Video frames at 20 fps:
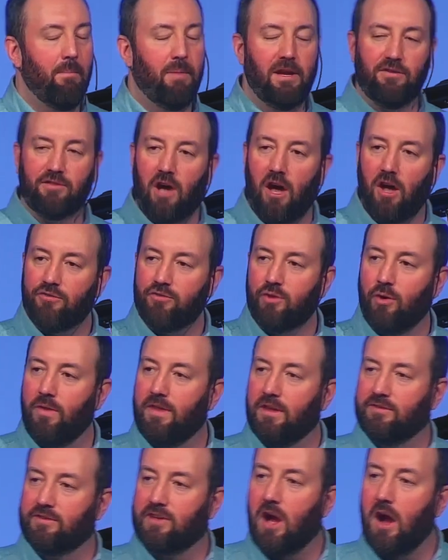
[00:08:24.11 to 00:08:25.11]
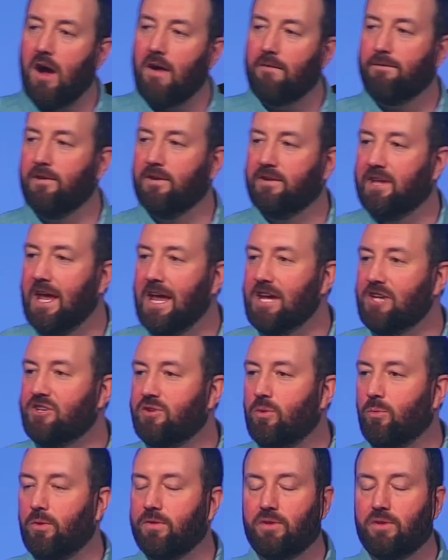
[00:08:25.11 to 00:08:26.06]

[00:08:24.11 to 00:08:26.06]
But he's also in this confrontation